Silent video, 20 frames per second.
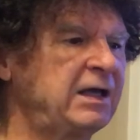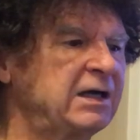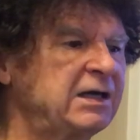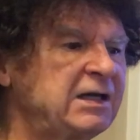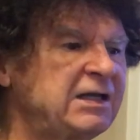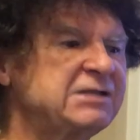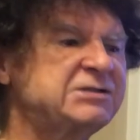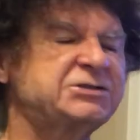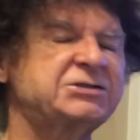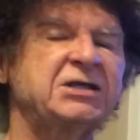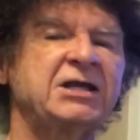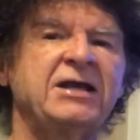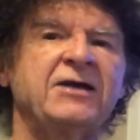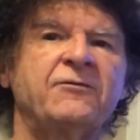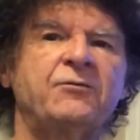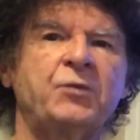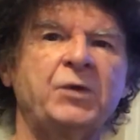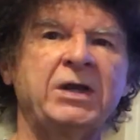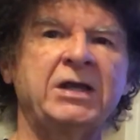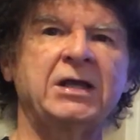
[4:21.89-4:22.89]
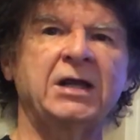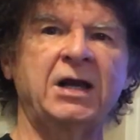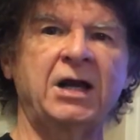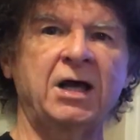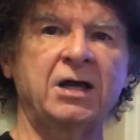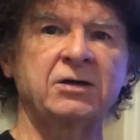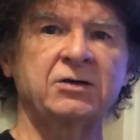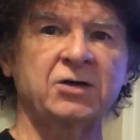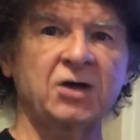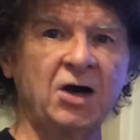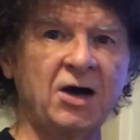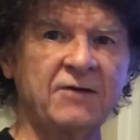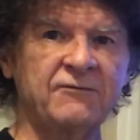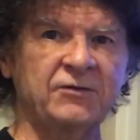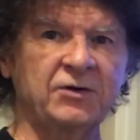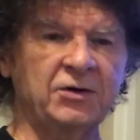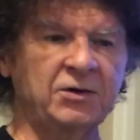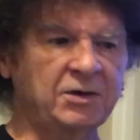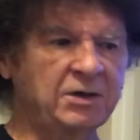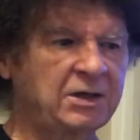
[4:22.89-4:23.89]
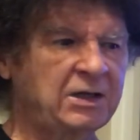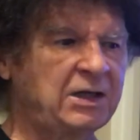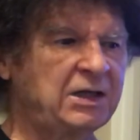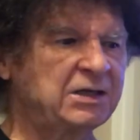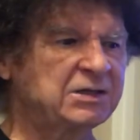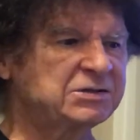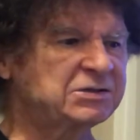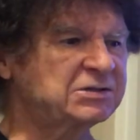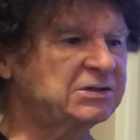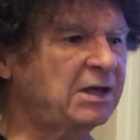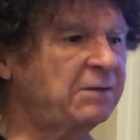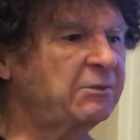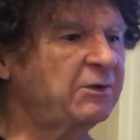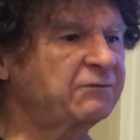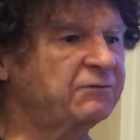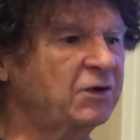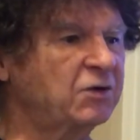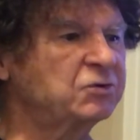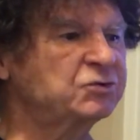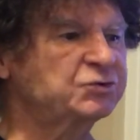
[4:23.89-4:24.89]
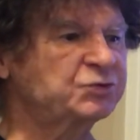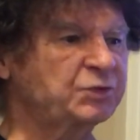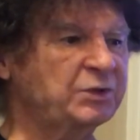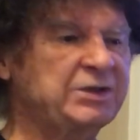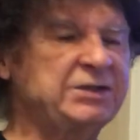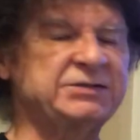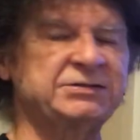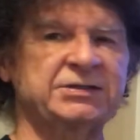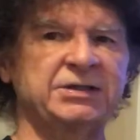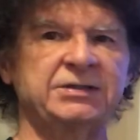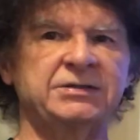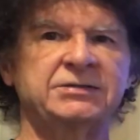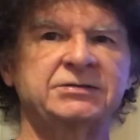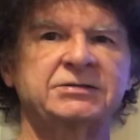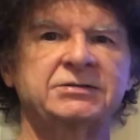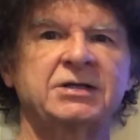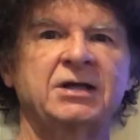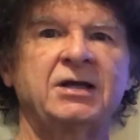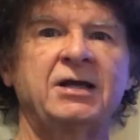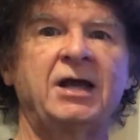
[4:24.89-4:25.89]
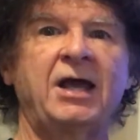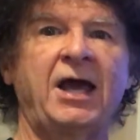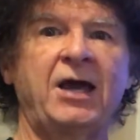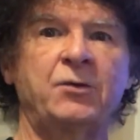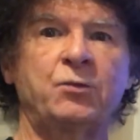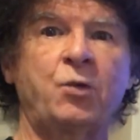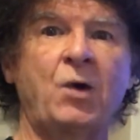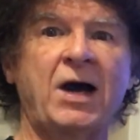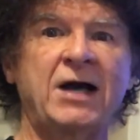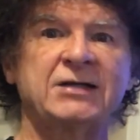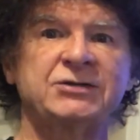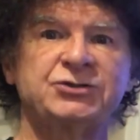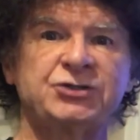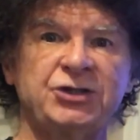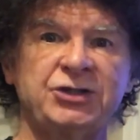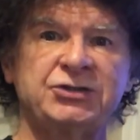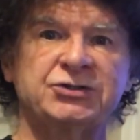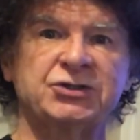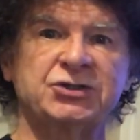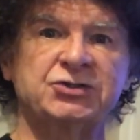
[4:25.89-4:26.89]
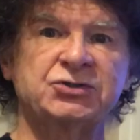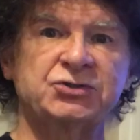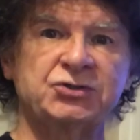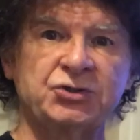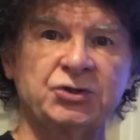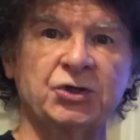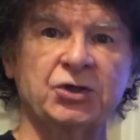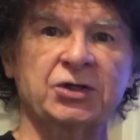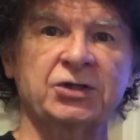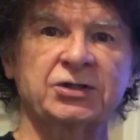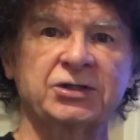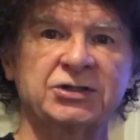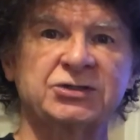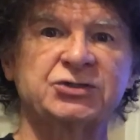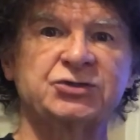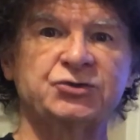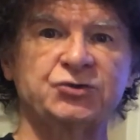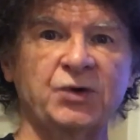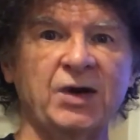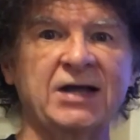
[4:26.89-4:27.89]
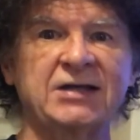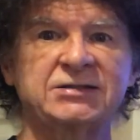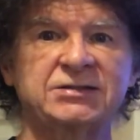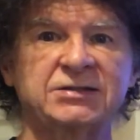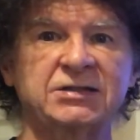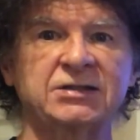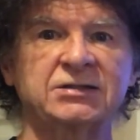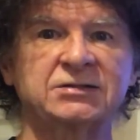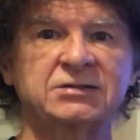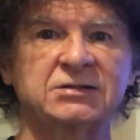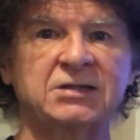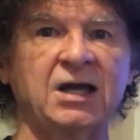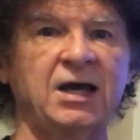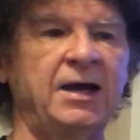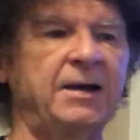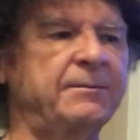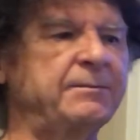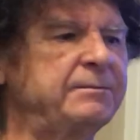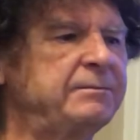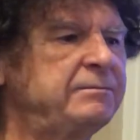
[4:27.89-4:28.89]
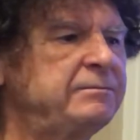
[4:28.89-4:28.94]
Let's see if we can uncover some of those reasons and why Jesus took this drastic step.